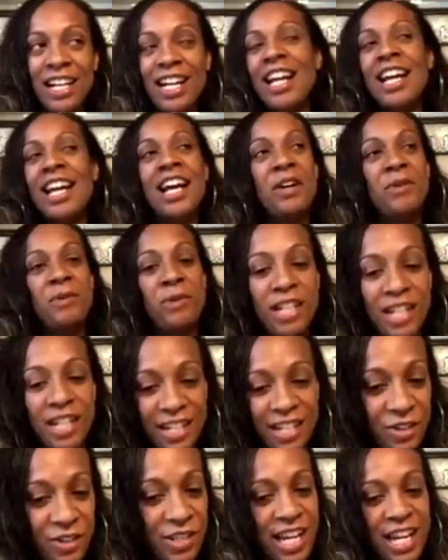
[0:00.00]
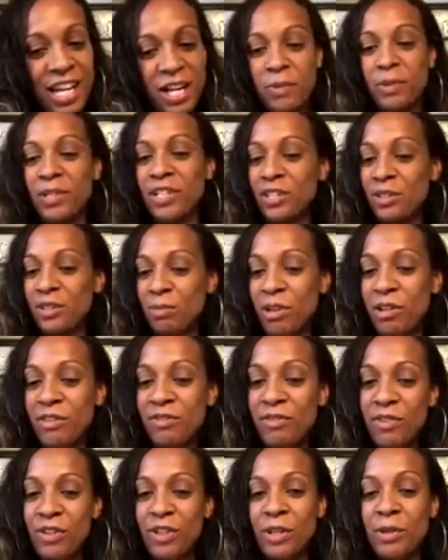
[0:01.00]
and we're like, Okay, we just run
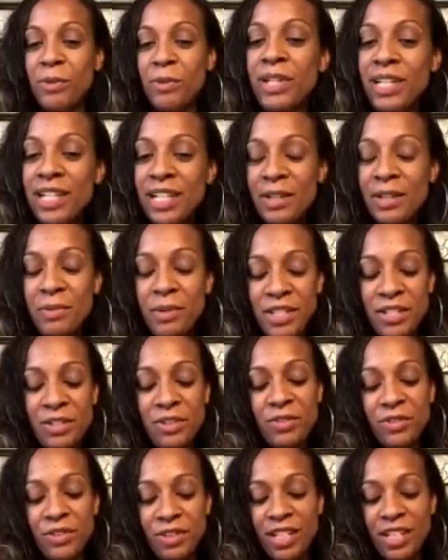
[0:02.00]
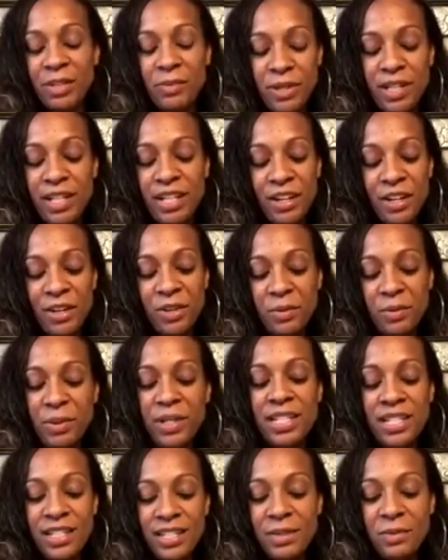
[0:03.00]
for it and we, we do, we go, we,
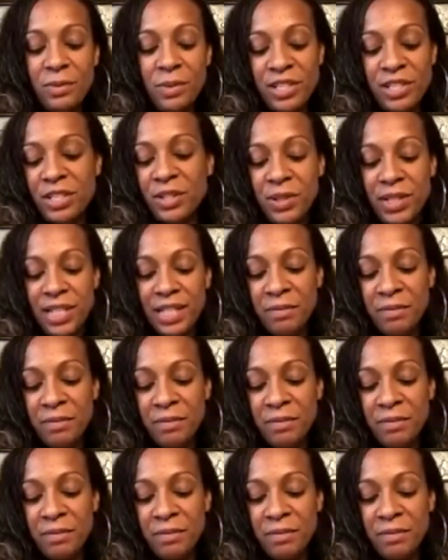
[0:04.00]
we do it.